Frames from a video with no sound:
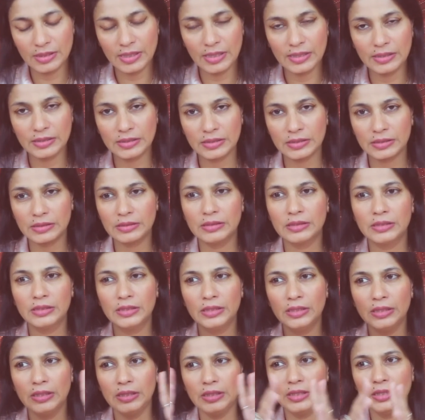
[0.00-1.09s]
that
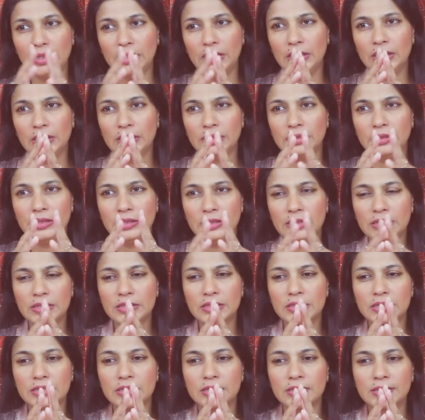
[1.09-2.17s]

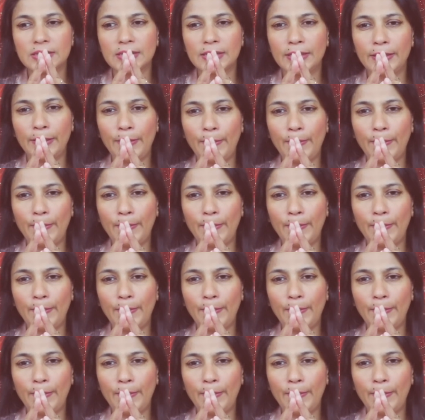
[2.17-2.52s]
this,